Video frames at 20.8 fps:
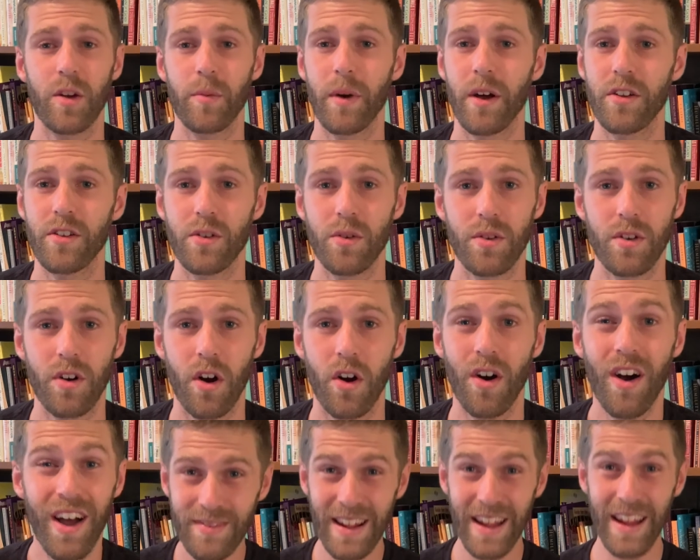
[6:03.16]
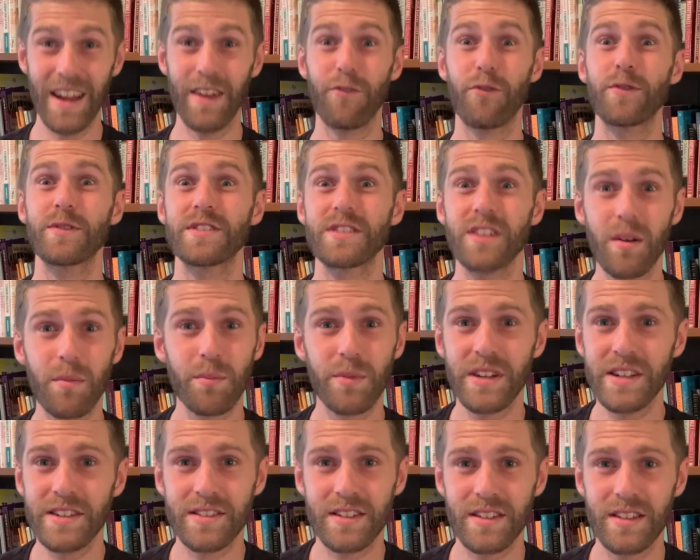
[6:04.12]
about you at all." And for some
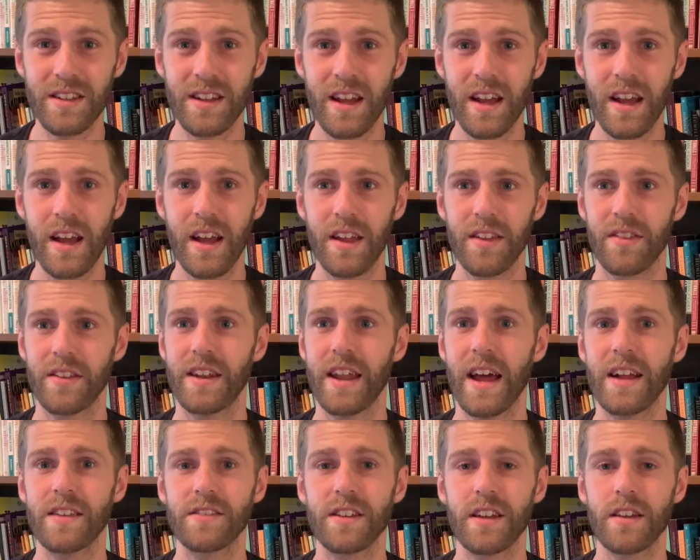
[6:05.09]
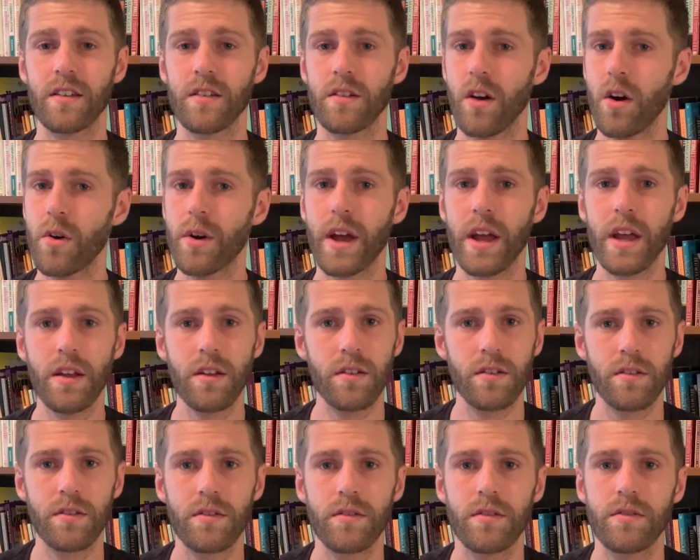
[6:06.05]
reason, the dad's like, "Okay,
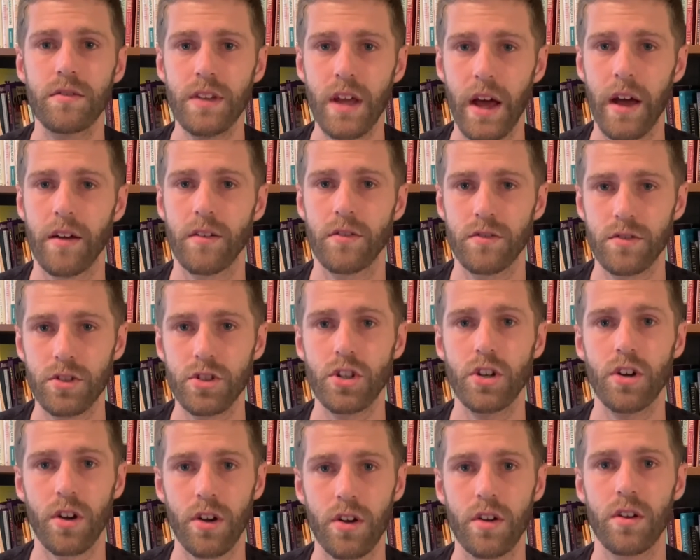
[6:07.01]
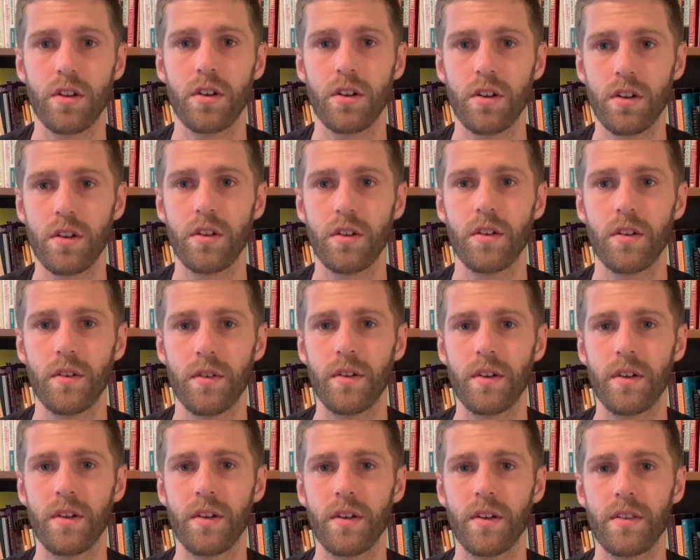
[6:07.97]
yeah, sure."
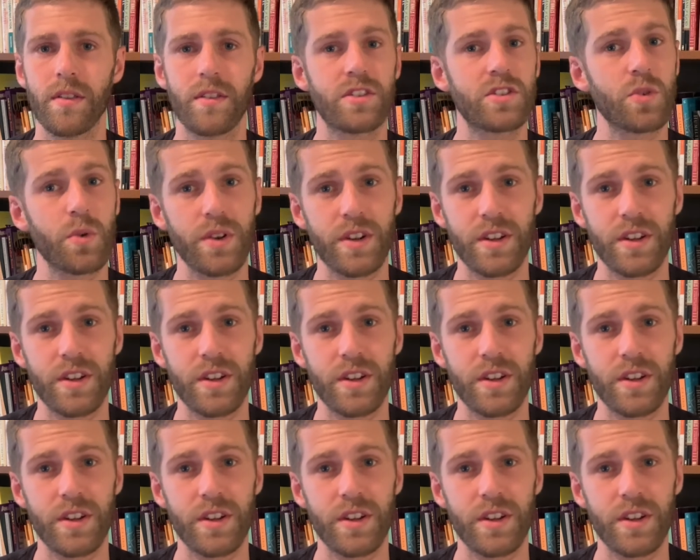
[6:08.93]
The story